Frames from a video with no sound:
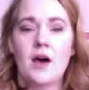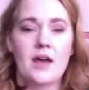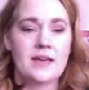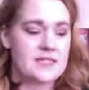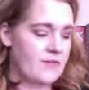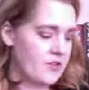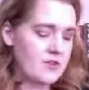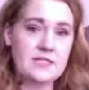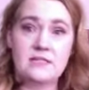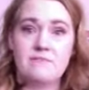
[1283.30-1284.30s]
except for
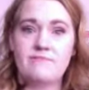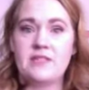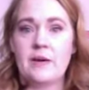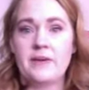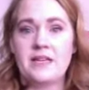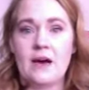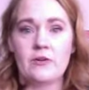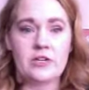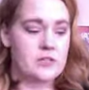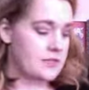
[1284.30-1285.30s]
those Debbie
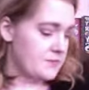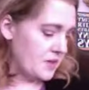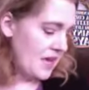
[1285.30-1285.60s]
Downers.